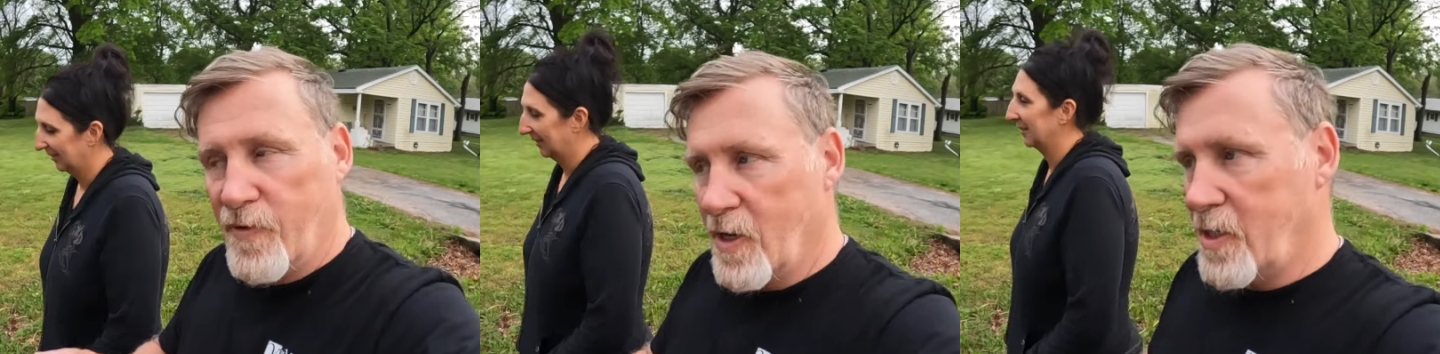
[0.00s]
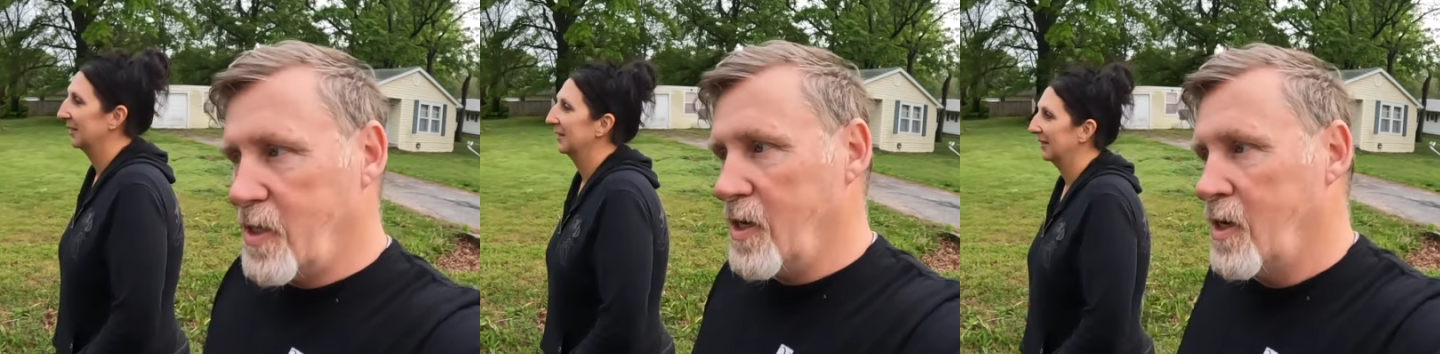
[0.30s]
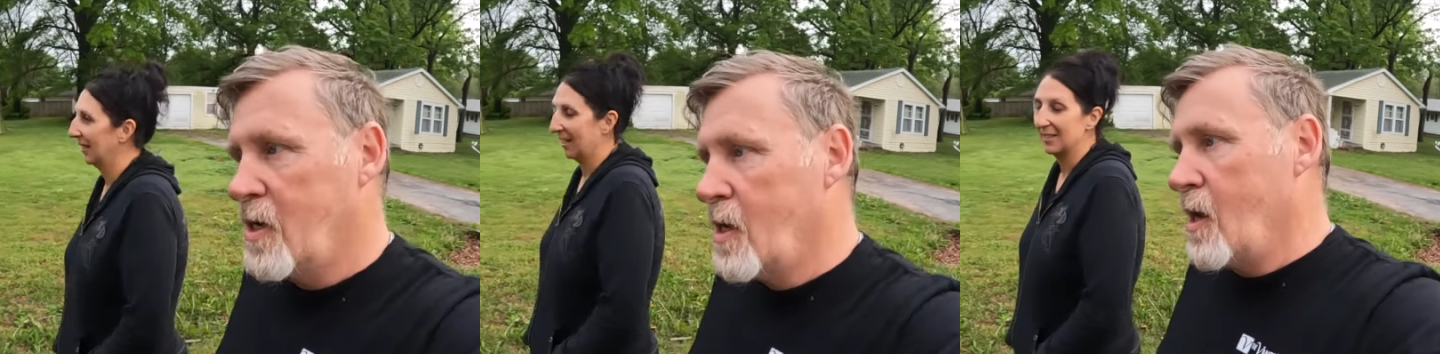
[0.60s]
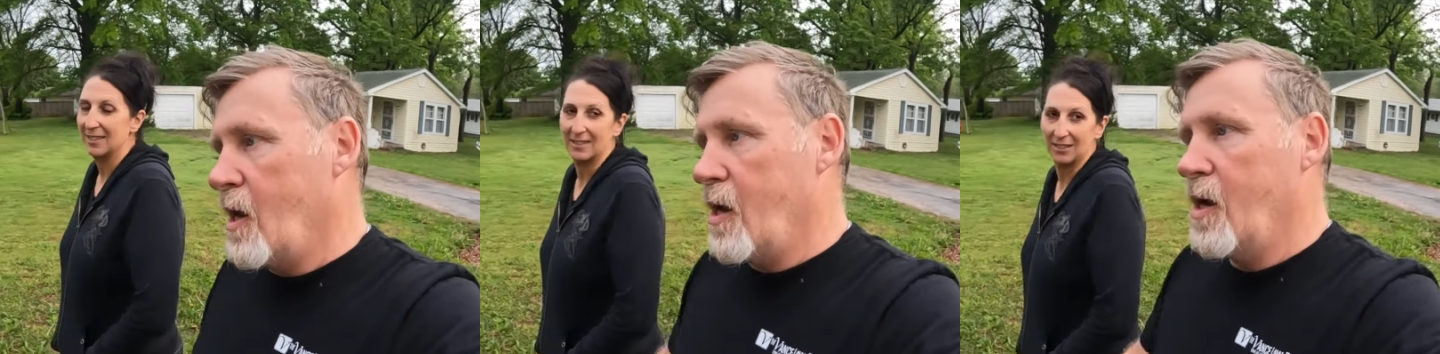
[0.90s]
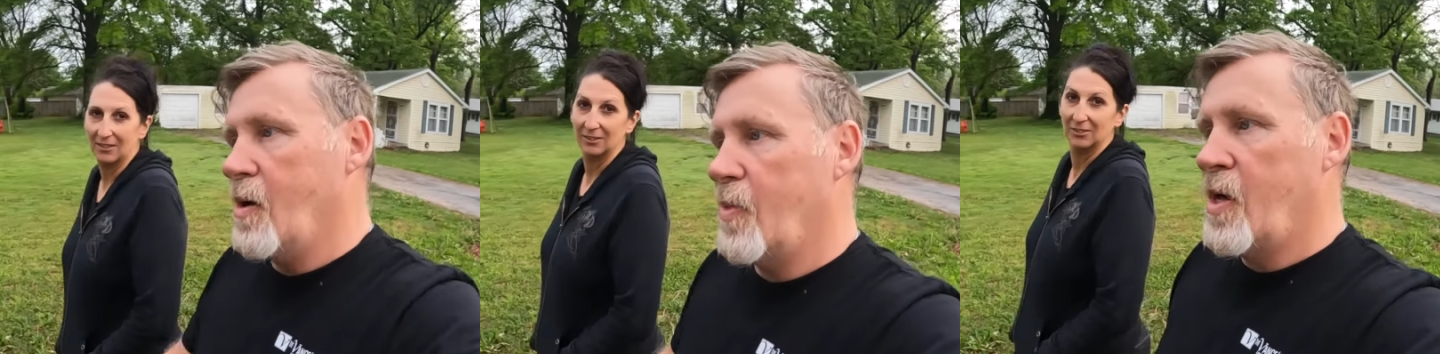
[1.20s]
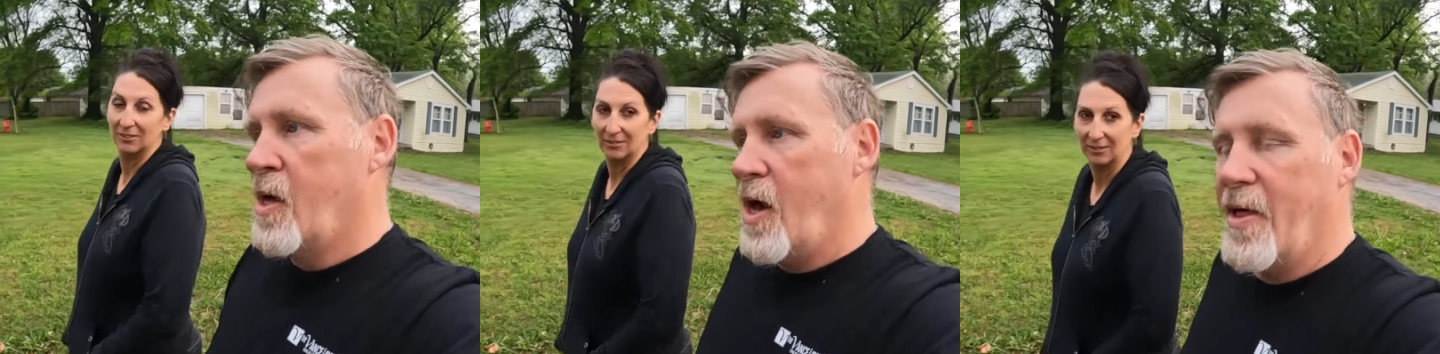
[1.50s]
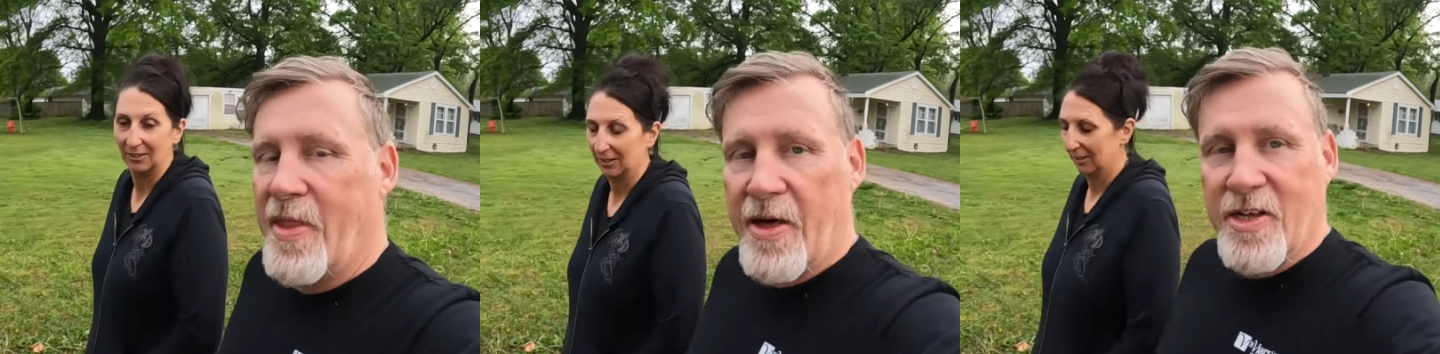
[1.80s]
Speaker 1: Fund. Yes. Um,
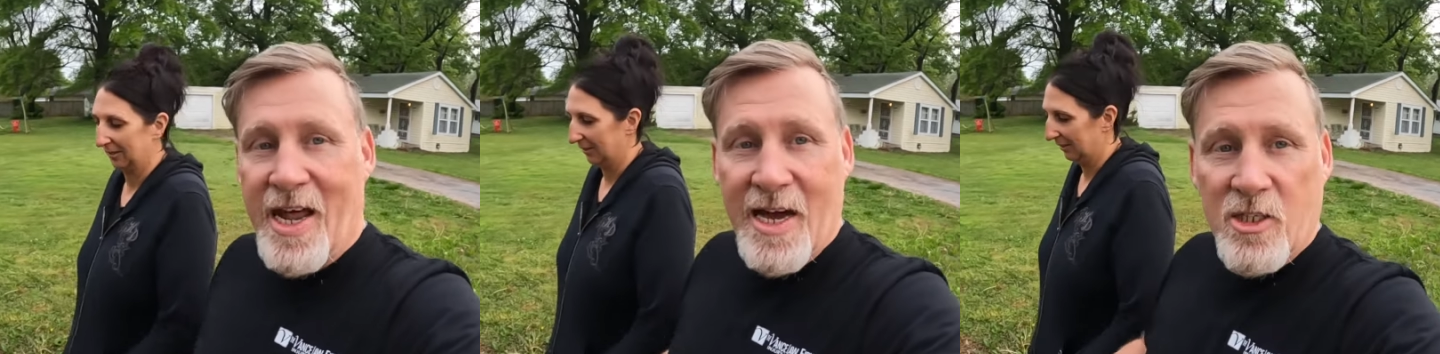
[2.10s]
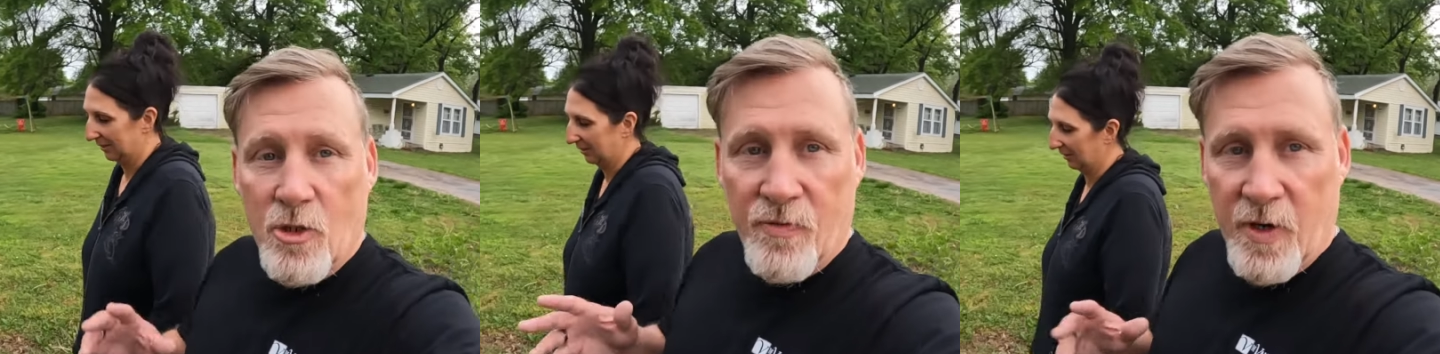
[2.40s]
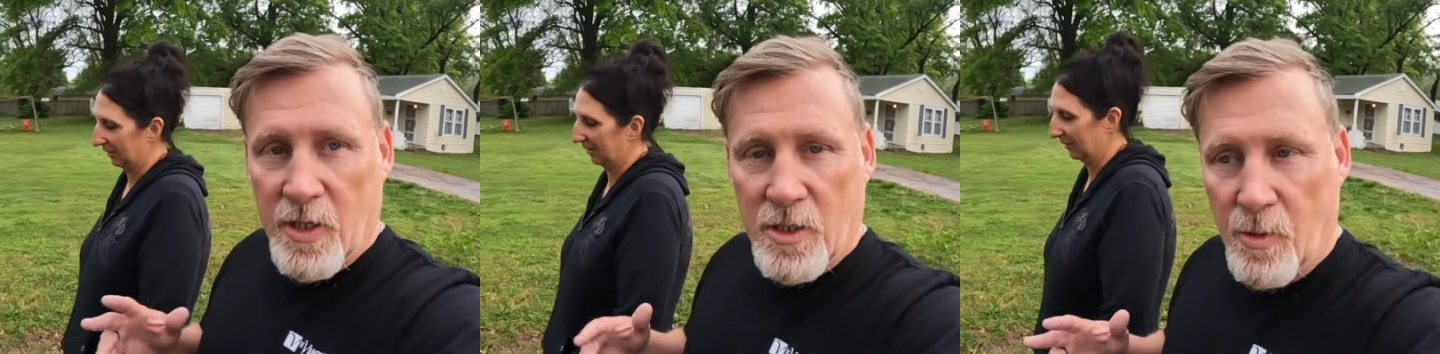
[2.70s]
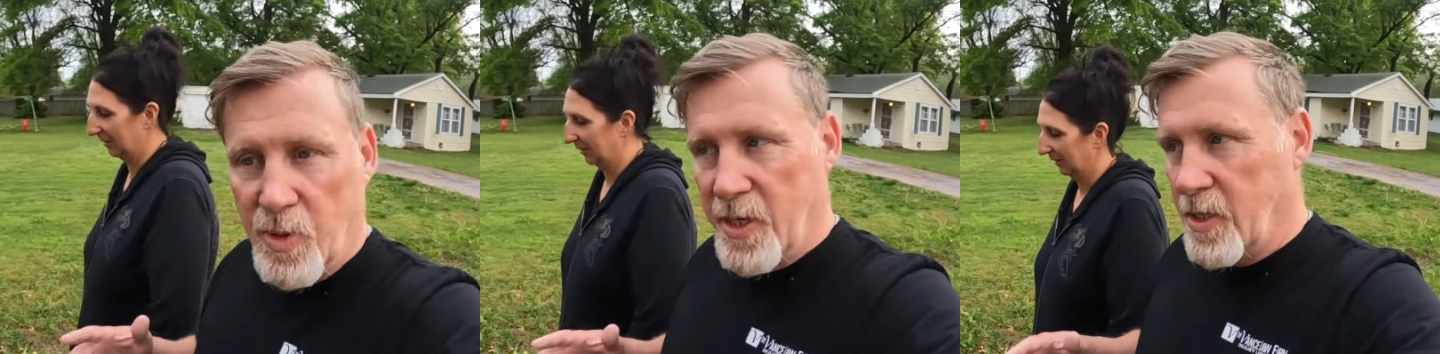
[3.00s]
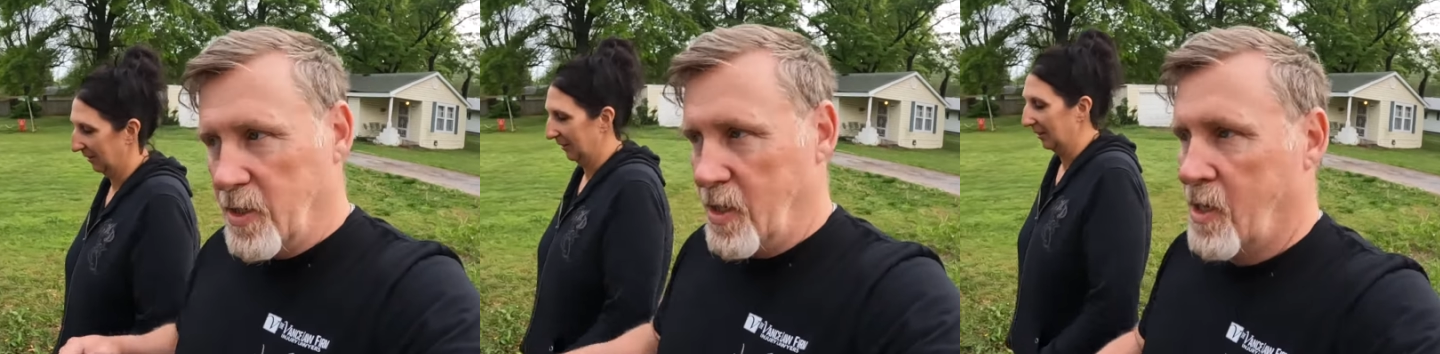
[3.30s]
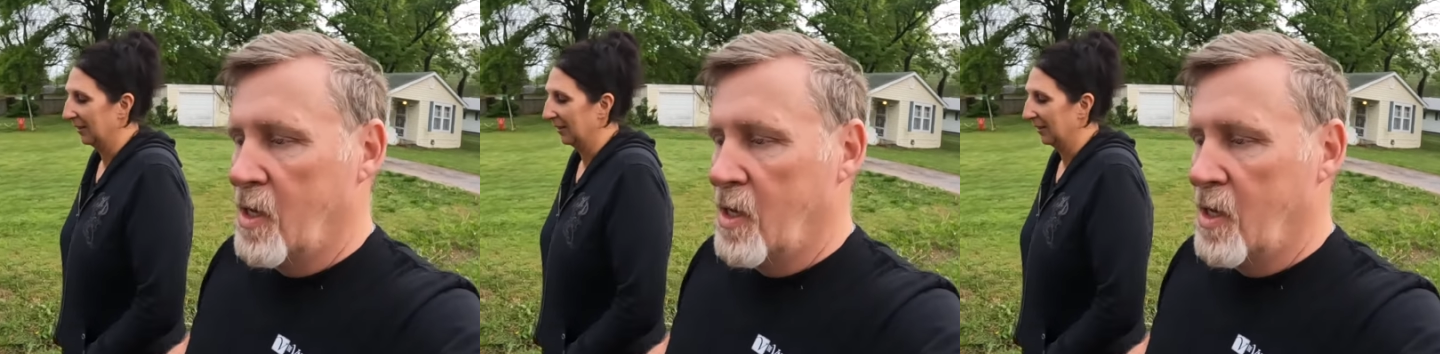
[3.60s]
and now the National Fund is depleted.